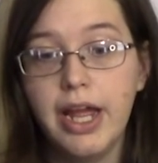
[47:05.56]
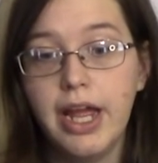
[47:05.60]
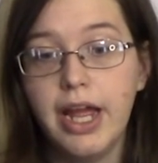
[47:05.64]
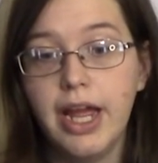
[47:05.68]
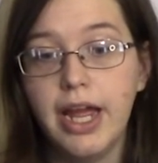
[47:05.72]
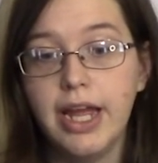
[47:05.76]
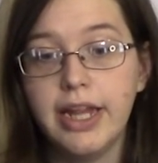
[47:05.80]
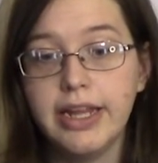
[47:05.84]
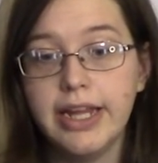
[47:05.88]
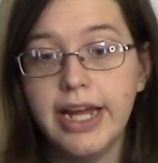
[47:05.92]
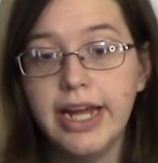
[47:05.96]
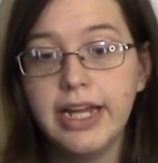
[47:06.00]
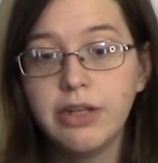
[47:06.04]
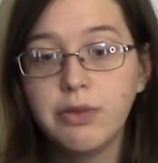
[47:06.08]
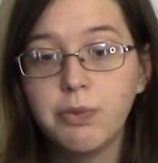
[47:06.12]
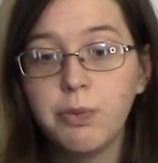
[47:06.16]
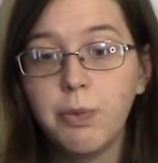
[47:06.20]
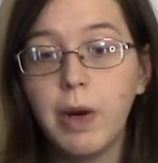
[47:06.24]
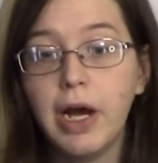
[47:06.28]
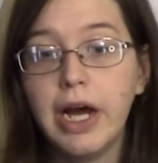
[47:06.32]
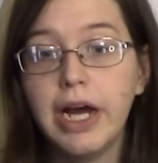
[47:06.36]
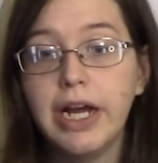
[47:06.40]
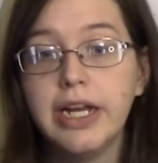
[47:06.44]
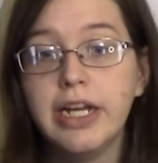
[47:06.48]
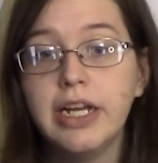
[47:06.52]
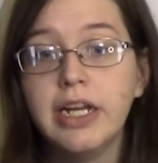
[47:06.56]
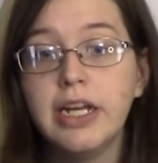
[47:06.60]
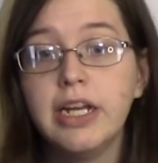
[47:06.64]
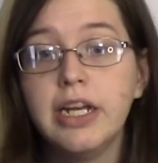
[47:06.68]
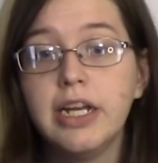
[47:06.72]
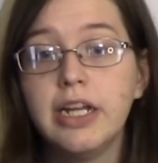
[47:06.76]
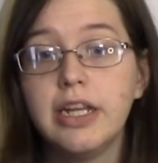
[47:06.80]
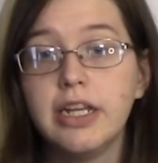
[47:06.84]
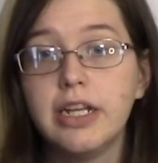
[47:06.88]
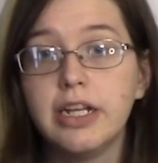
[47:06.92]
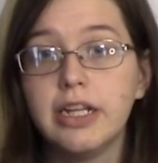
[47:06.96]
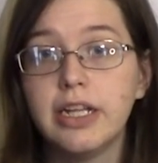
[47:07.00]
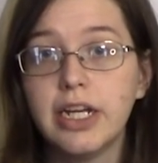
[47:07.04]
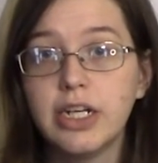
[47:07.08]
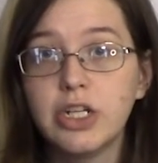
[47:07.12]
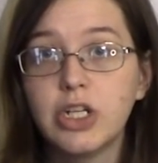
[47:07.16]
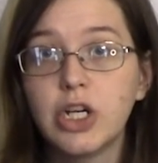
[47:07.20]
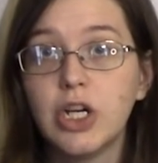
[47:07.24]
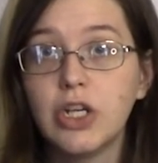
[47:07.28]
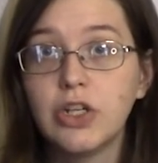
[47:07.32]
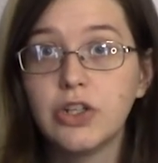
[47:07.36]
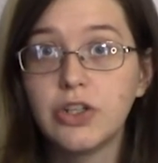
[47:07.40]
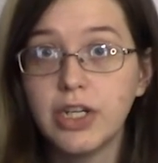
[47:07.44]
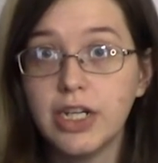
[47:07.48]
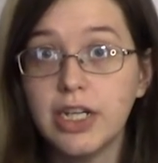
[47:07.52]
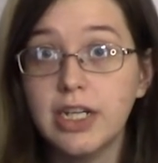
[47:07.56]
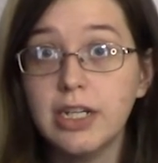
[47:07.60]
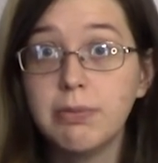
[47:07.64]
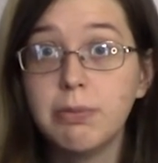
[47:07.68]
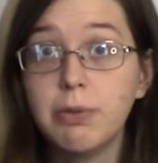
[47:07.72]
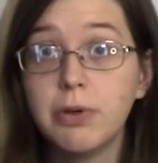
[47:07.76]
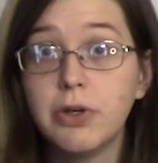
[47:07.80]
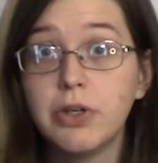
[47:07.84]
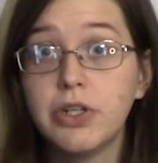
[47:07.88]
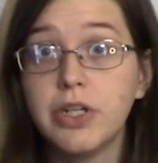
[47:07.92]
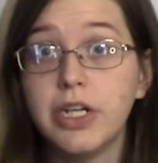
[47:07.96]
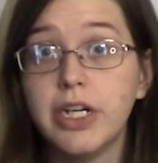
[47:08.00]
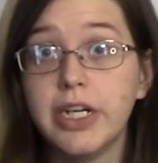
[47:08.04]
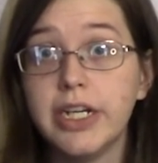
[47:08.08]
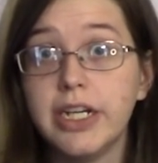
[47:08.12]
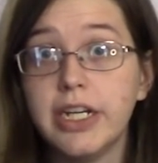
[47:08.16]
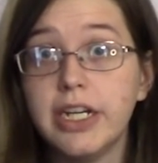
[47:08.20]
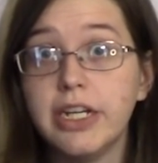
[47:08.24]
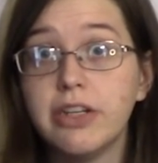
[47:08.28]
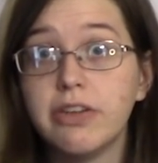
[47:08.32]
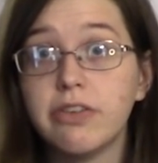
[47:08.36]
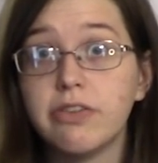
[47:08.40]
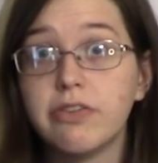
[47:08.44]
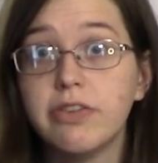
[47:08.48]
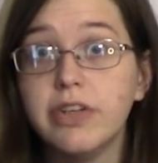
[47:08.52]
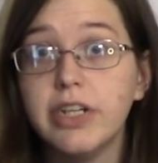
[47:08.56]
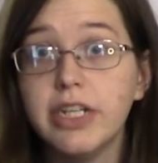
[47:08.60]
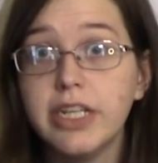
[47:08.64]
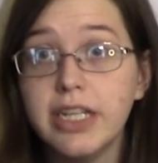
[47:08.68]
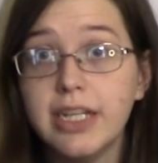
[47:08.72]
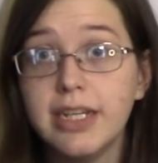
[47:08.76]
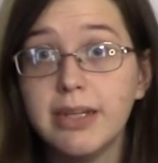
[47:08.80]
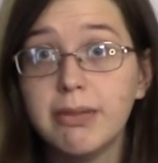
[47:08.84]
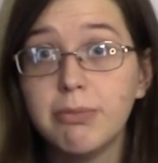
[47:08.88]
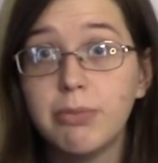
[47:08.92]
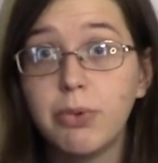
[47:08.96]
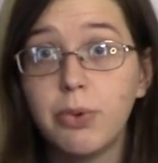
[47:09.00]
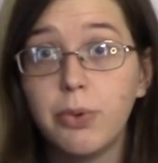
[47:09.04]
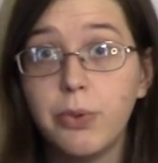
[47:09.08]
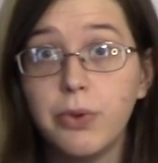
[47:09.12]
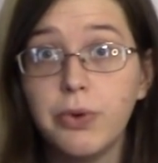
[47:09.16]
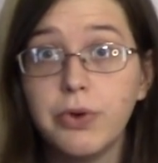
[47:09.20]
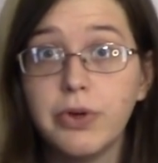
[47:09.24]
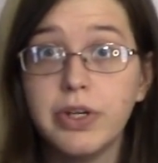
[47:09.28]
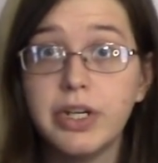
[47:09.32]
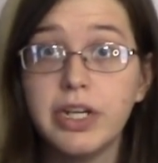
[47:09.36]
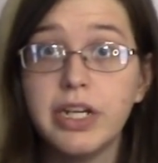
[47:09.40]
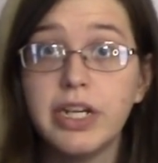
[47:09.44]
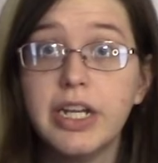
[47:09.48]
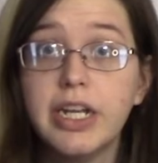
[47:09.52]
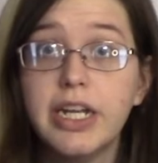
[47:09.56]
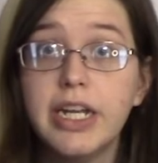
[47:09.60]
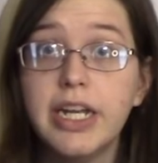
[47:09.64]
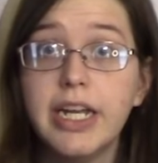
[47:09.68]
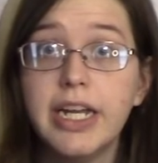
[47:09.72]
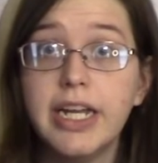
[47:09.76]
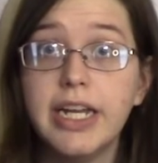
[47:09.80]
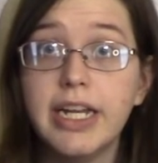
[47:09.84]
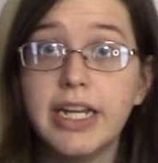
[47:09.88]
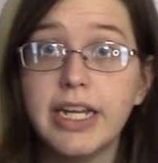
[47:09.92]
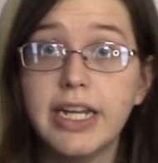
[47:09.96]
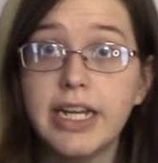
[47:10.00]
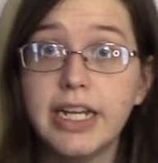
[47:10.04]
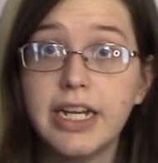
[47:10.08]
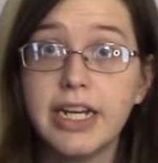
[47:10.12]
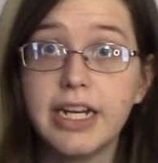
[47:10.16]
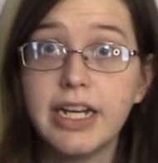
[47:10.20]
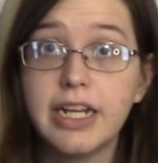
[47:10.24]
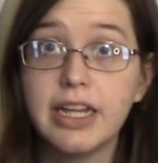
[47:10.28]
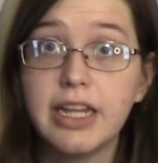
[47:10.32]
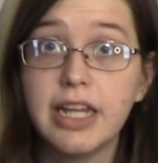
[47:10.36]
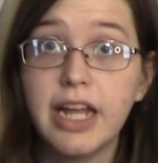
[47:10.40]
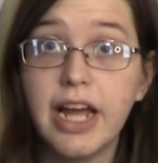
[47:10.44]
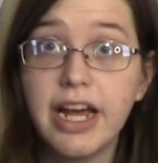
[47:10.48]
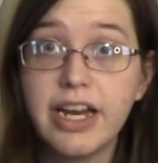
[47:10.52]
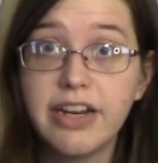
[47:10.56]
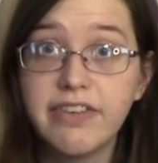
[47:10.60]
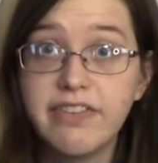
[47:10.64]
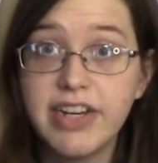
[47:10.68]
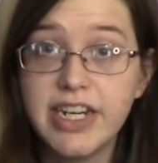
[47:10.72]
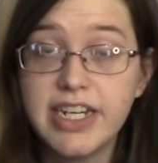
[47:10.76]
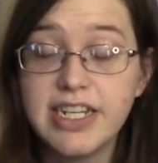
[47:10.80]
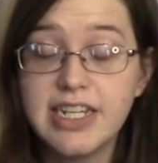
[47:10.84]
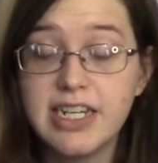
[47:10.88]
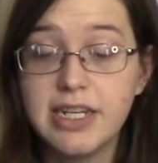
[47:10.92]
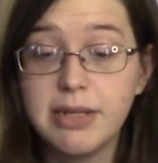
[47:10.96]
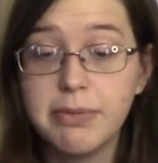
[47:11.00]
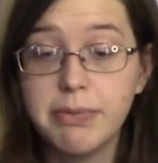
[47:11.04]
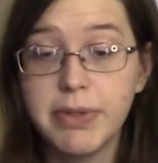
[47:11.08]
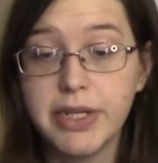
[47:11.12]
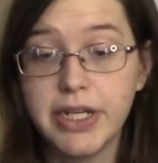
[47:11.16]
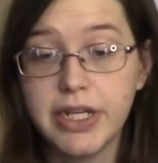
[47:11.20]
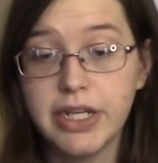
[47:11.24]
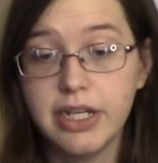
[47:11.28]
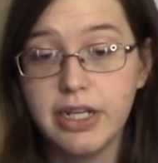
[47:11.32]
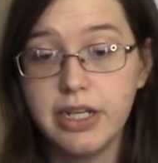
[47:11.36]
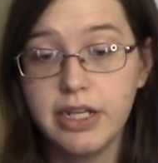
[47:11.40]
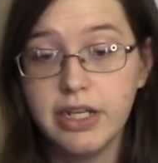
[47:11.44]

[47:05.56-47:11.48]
And that's why the electron transport chain is really important in getting a lot of ATP.